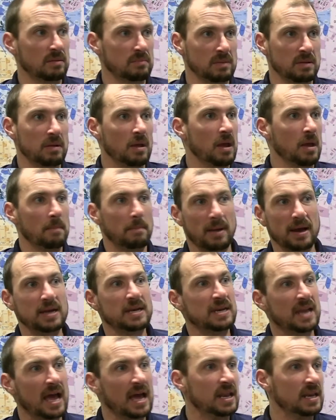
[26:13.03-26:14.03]
I mean, my
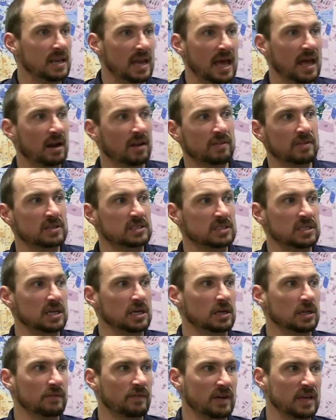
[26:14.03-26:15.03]
net on this
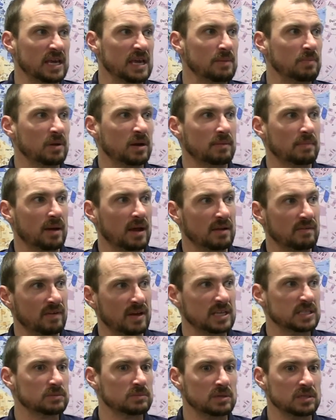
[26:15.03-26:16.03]
deal, if I keep it in my
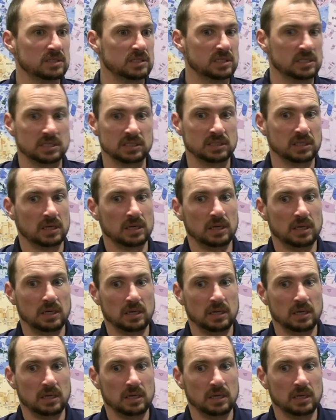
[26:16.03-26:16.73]
investments, is